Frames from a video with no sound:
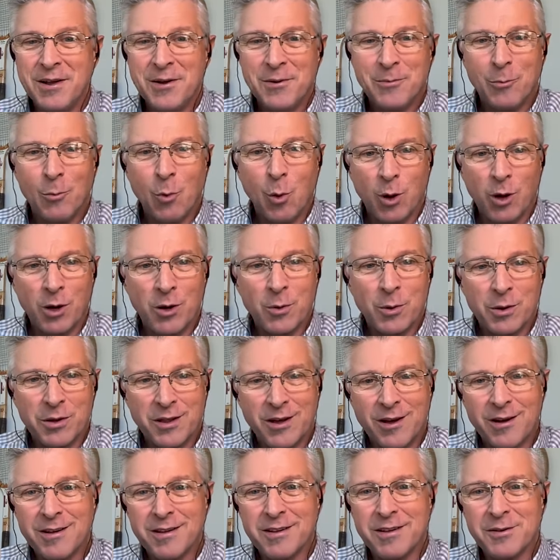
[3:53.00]
work with
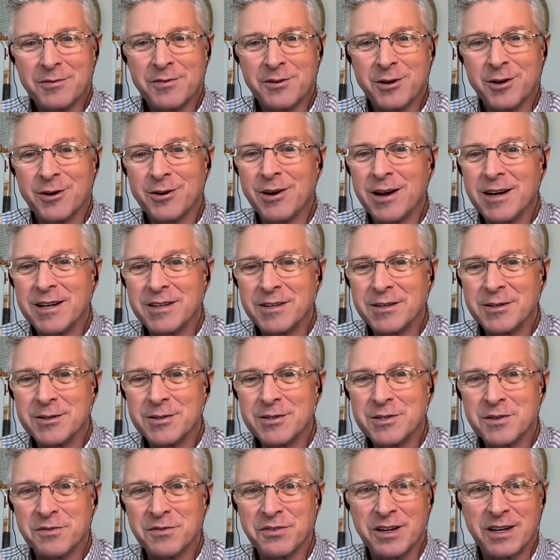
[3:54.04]
all of her
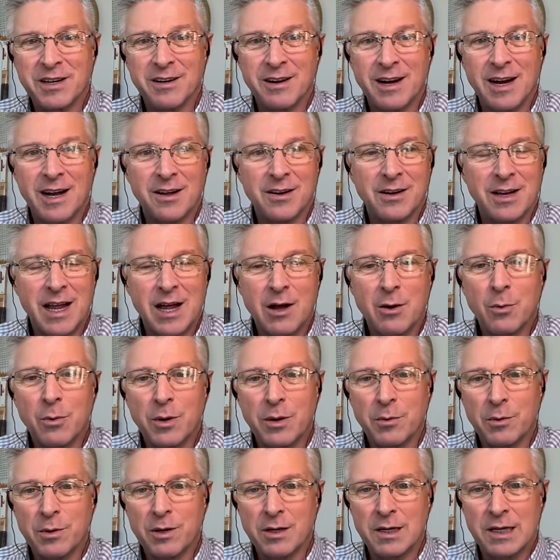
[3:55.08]
creditors to figure out how we
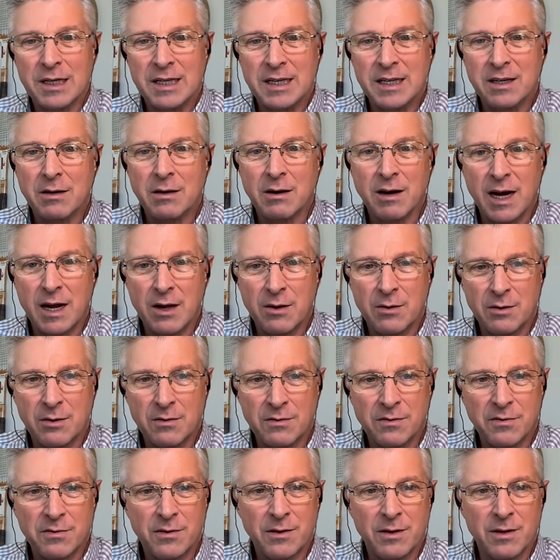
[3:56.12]
were going to dig her out
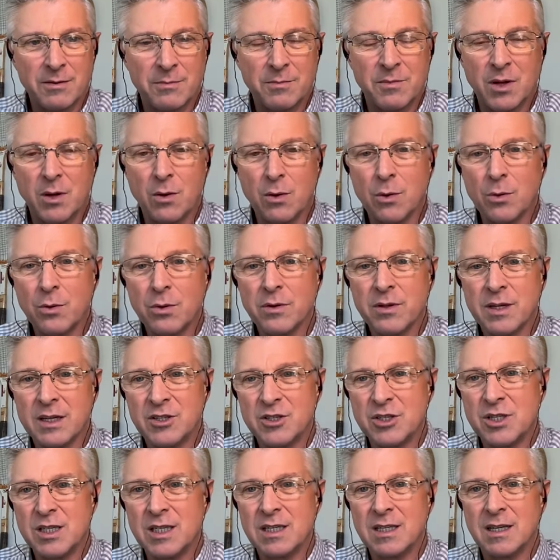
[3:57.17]
from the hole that
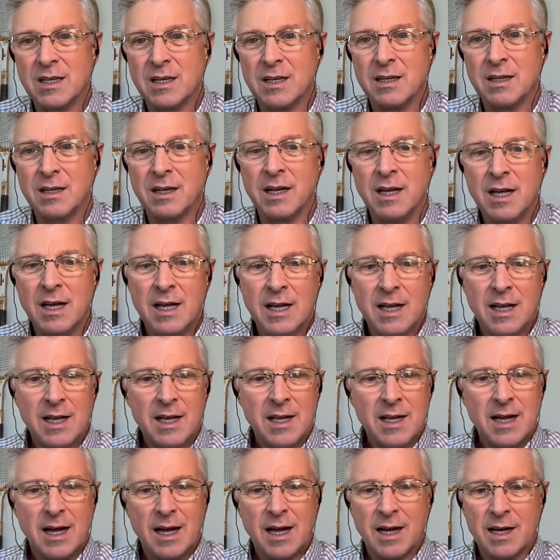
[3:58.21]
she had dug.
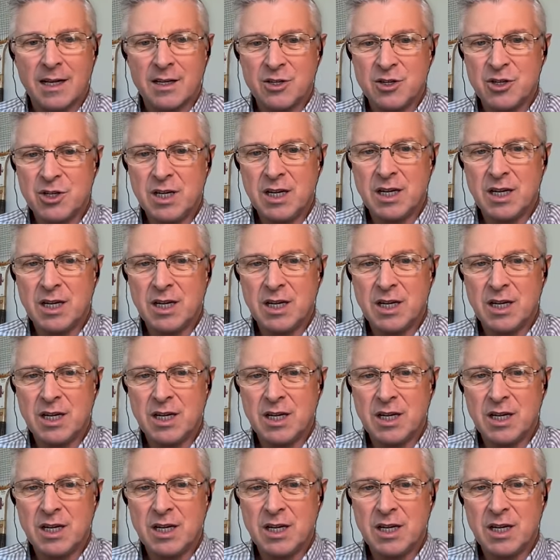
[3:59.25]
She